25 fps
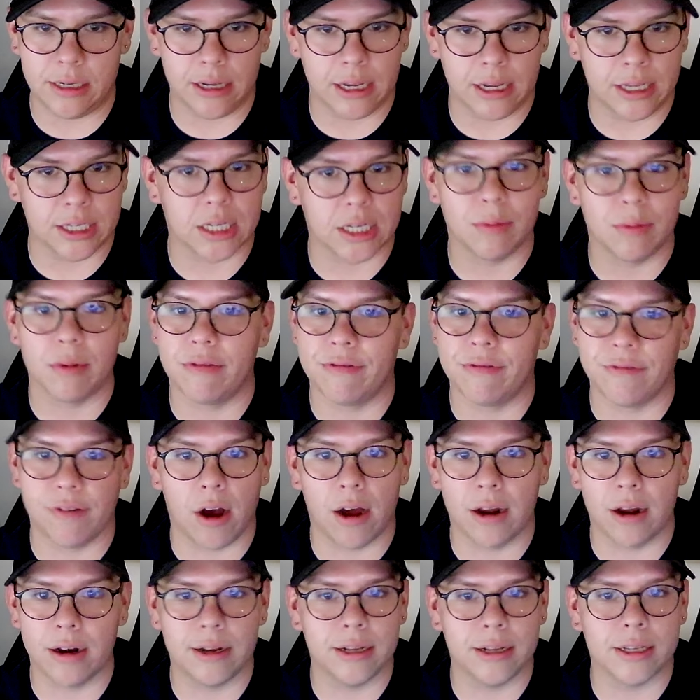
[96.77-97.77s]
it's going to be
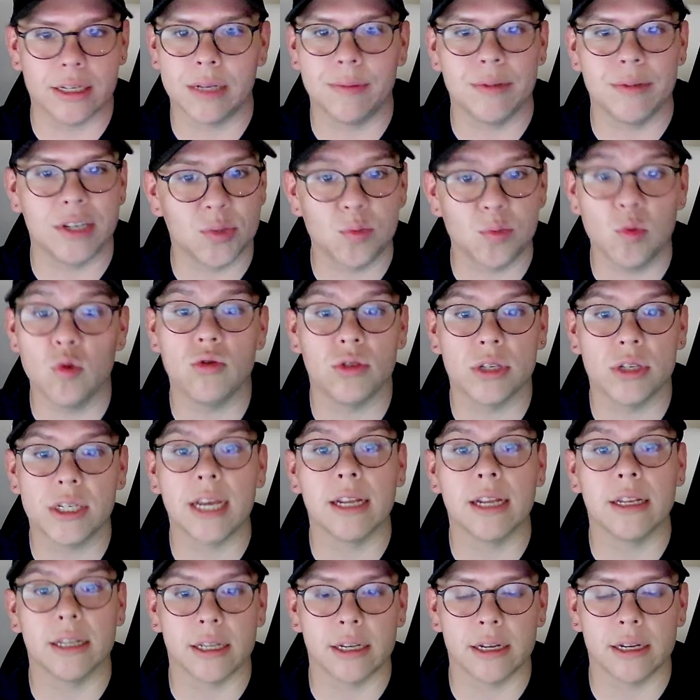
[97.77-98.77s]
fun it's going to be smooth
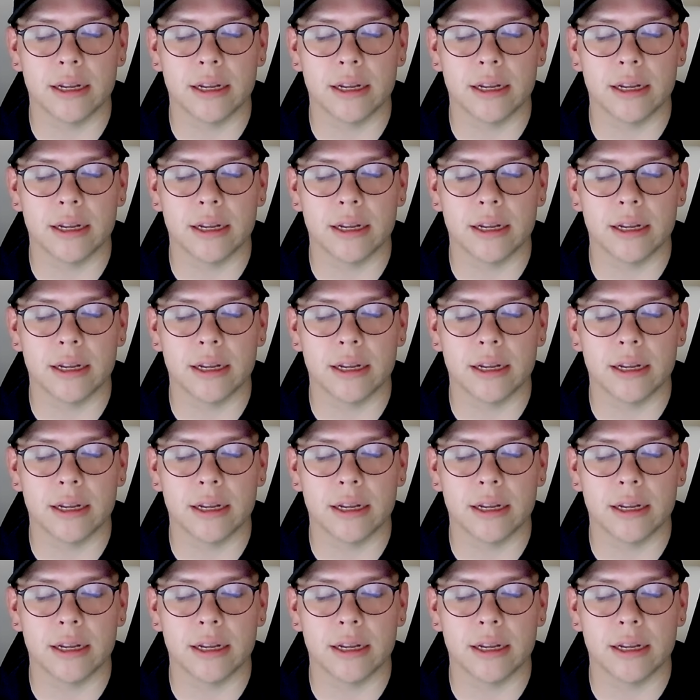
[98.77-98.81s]
sailing